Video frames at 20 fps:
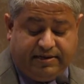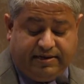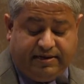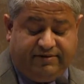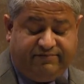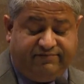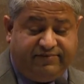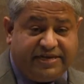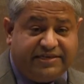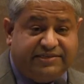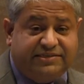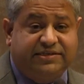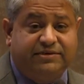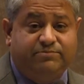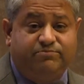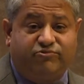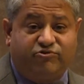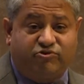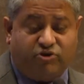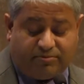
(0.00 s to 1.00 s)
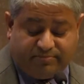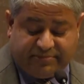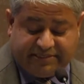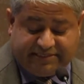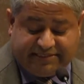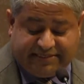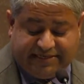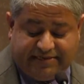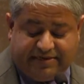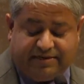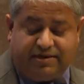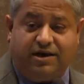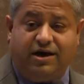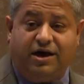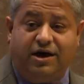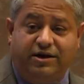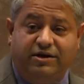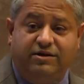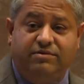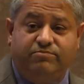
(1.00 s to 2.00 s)
Invest in promising,
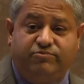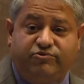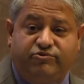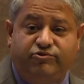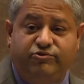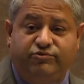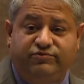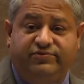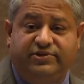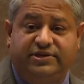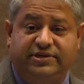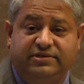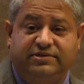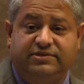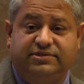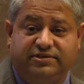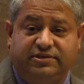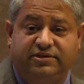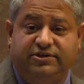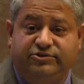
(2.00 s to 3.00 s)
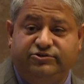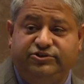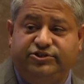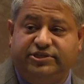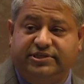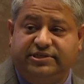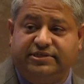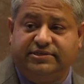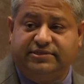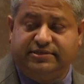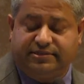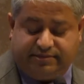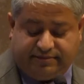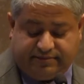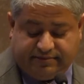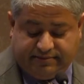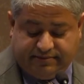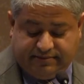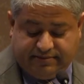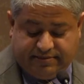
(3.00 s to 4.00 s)
unproven solutions.
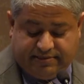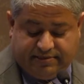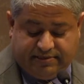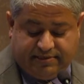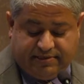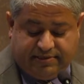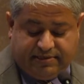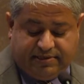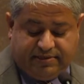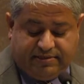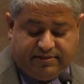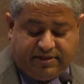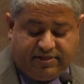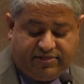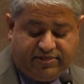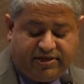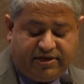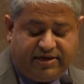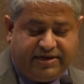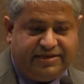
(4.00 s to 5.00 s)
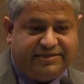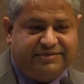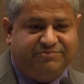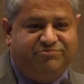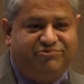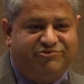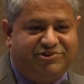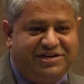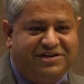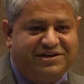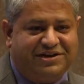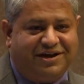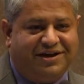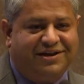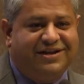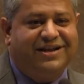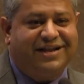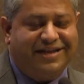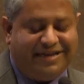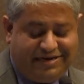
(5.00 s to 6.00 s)
The third is bring
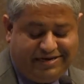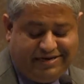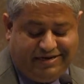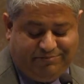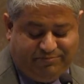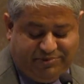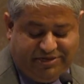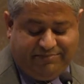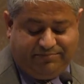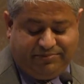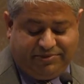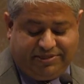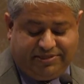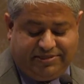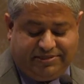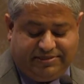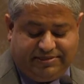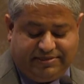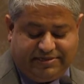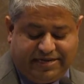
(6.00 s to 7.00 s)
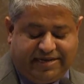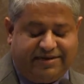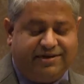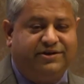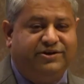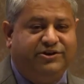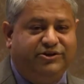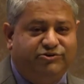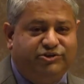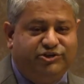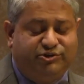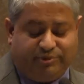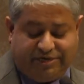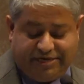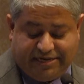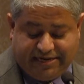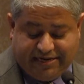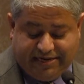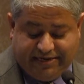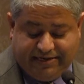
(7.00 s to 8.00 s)
unlikely people and
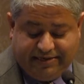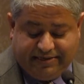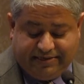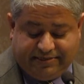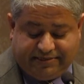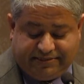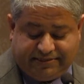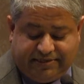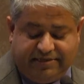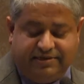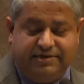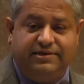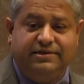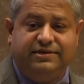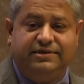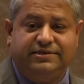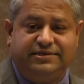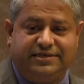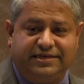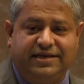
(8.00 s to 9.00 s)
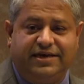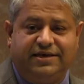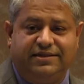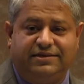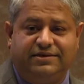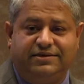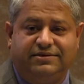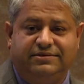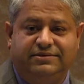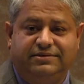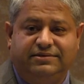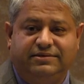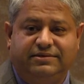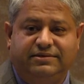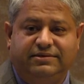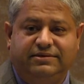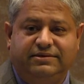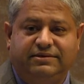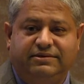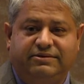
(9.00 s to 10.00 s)
unusual ideas together.
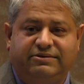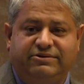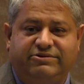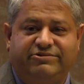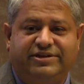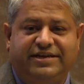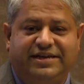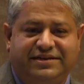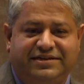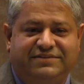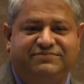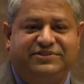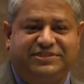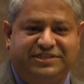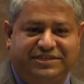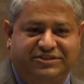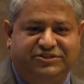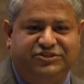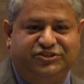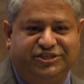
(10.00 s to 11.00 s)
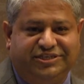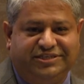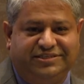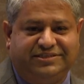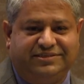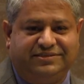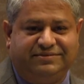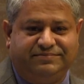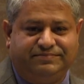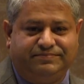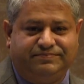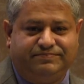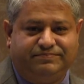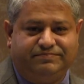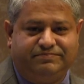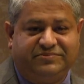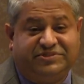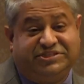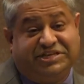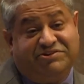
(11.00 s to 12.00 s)
Creative synergies,
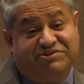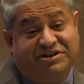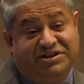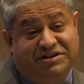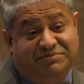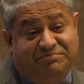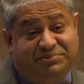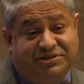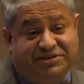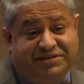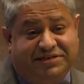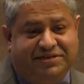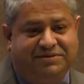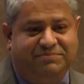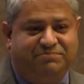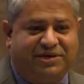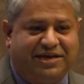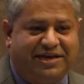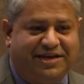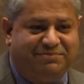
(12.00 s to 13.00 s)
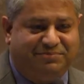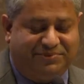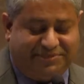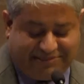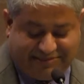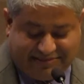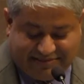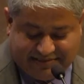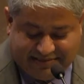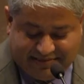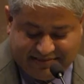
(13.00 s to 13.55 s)
serendipity, perhaps.